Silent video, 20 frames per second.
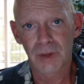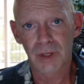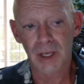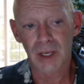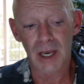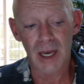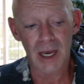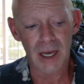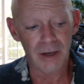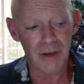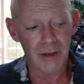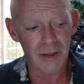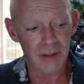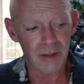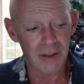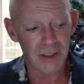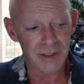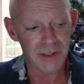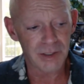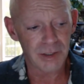And
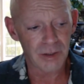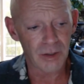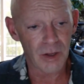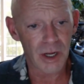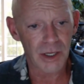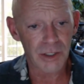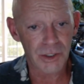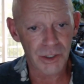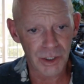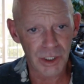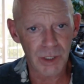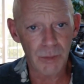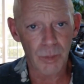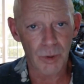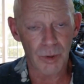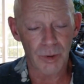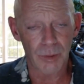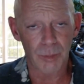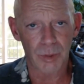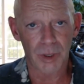it's a lot
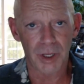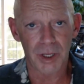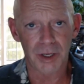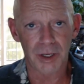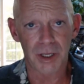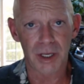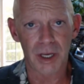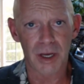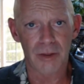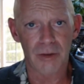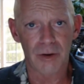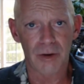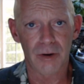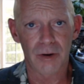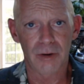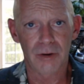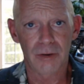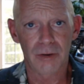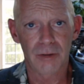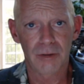cheaper to play together.
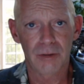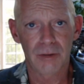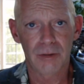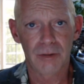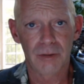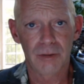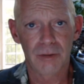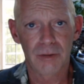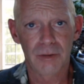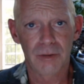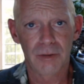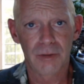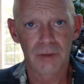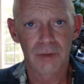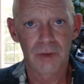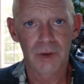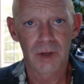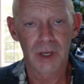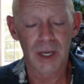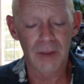
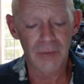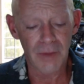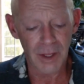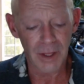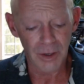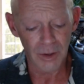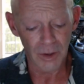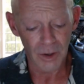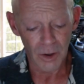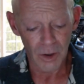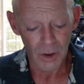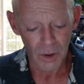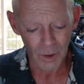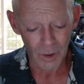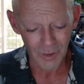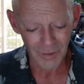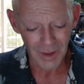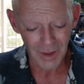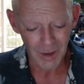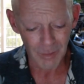And then
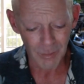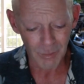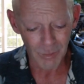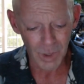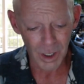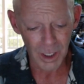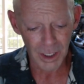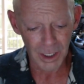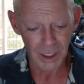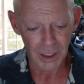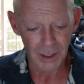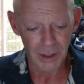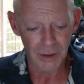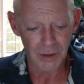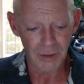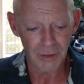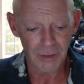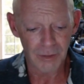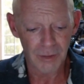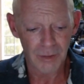all that
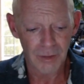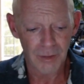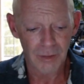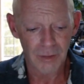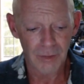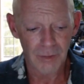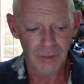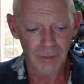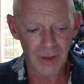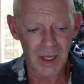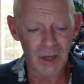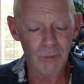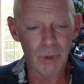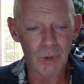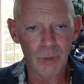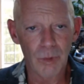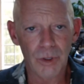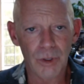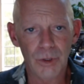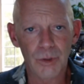money that we
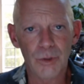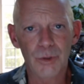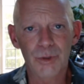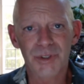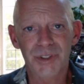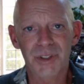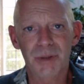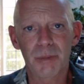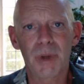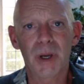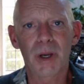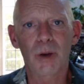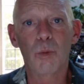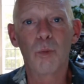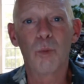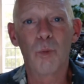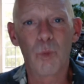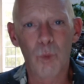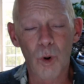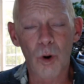would use to make
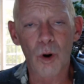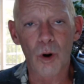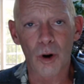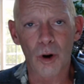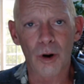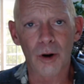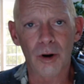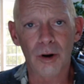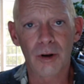war